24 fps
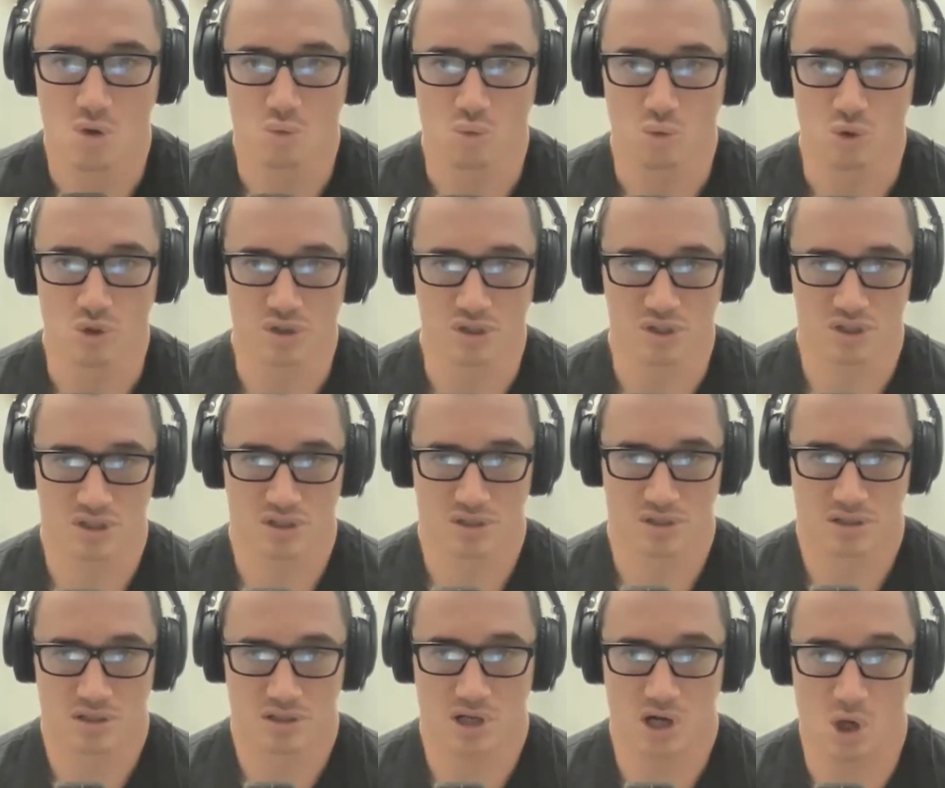was
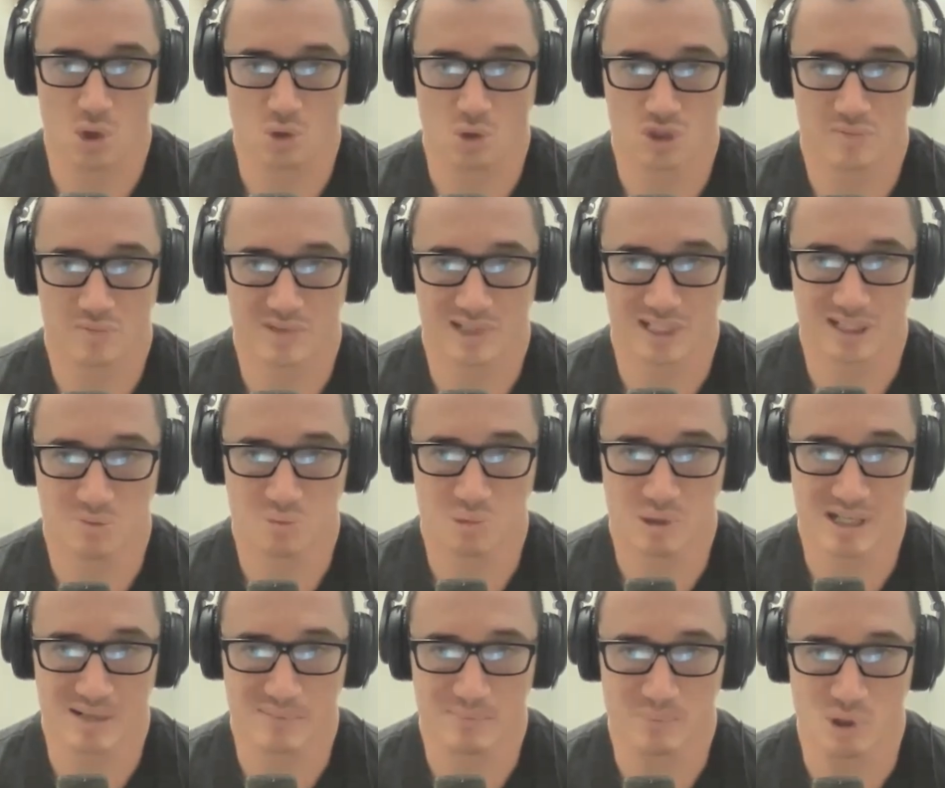ultimately
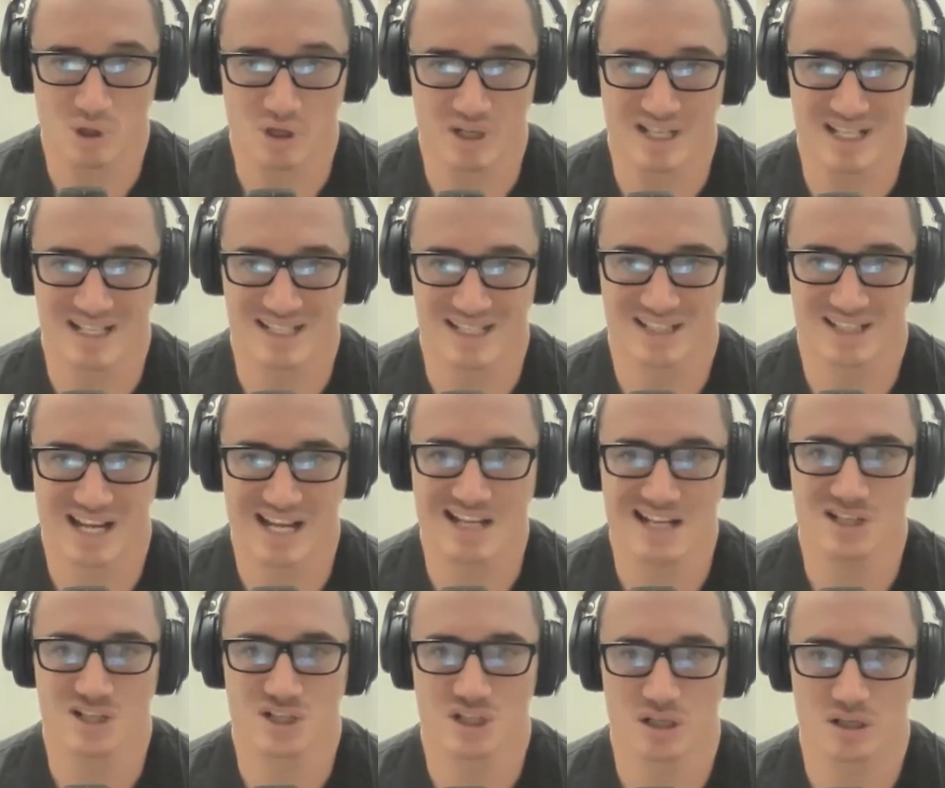being put in
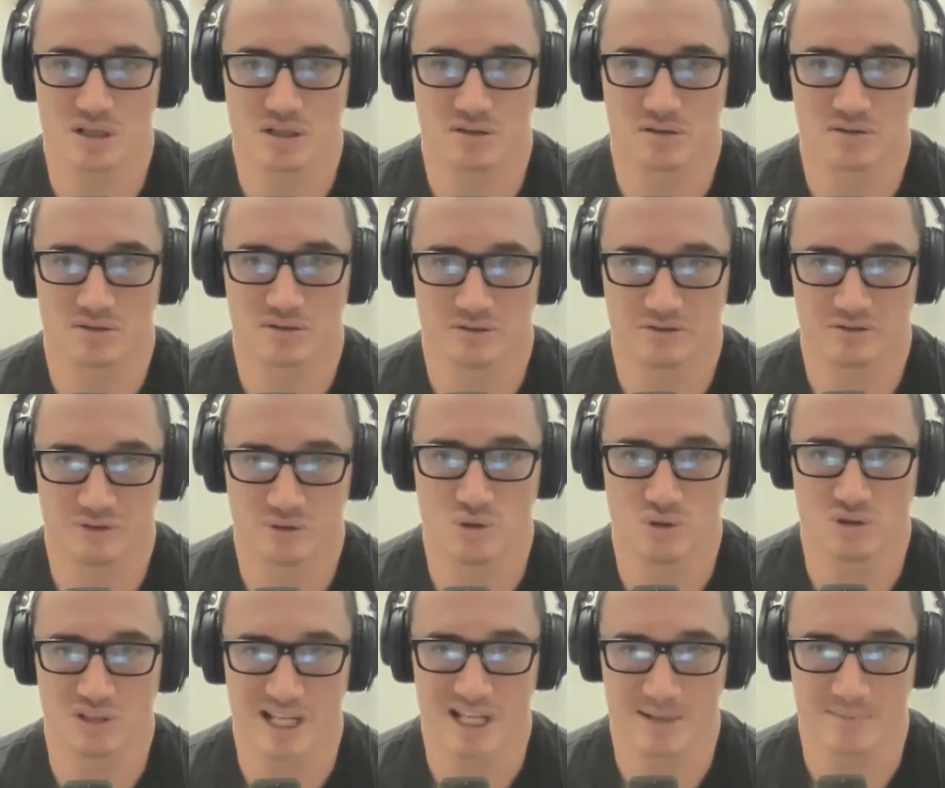danger
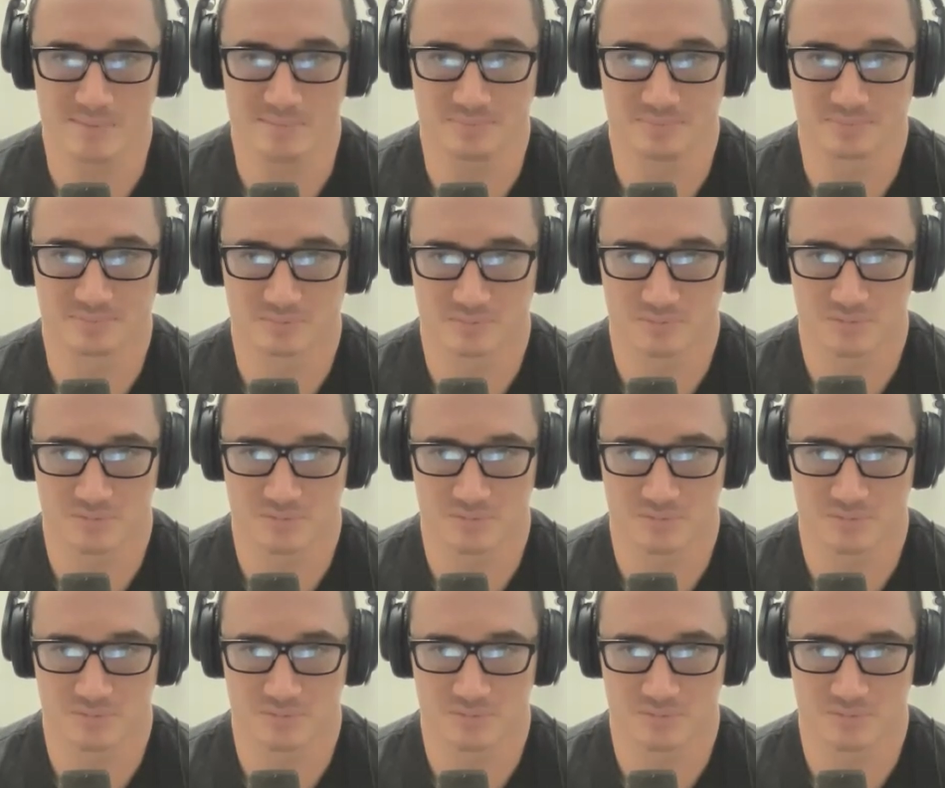for them.